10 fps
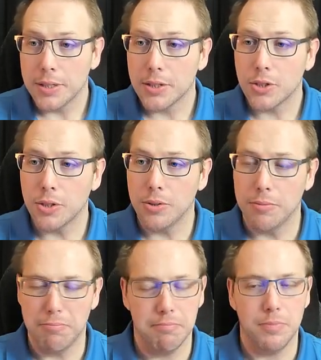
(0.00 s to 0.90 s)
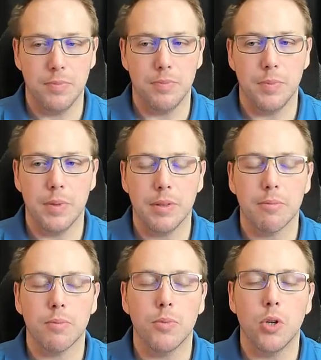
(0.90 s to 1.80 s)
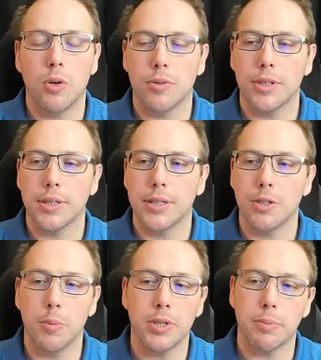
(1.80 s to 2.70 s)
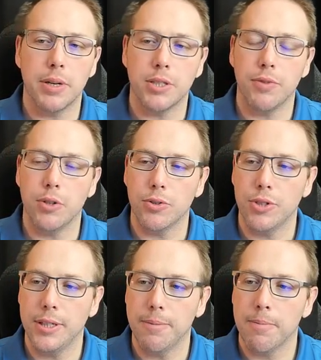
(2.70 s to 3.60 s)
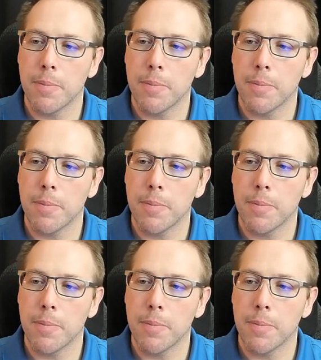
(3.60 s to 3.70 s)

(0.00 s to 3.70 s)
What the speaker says: So don't be surprised if you don't see it.